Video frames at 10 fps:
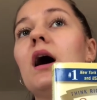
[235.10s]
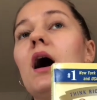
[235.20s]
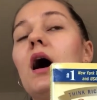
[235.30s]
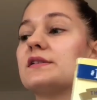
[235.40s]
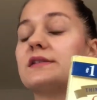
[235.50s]

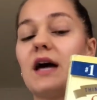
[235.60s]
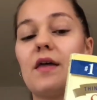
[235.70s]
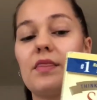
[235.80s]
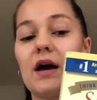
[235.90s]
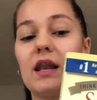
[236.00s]

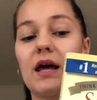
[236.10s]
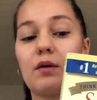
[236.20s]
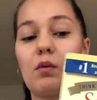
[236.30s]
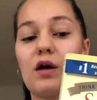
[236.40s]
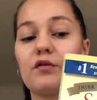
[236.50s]
understand that
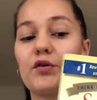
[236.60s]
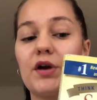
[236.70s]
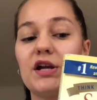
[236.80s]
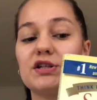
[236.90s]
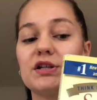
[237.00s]
like wealth
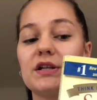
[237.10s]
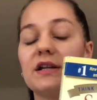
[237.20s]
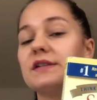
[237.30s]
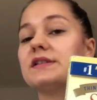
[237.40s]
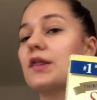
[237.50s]
creation, that
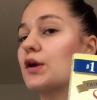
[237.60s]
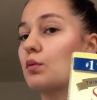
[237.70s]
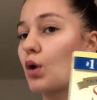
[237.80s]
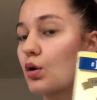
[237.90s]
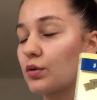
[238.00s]
there's nothing
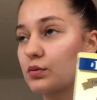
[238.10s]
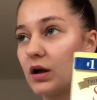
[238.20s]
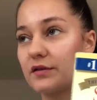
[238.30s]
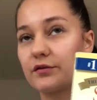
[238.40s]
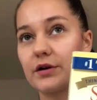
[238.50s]
wrong with
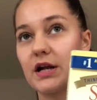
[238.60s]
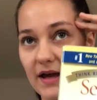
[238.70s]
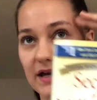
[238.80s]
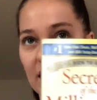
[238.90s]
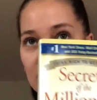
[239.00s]
wealth creation.
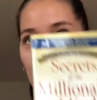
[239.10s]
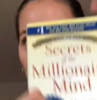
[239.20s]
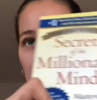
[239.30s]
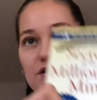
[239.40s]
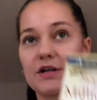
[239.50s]
Mind can
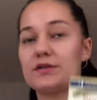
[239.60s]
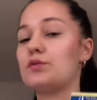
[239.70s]
contradict two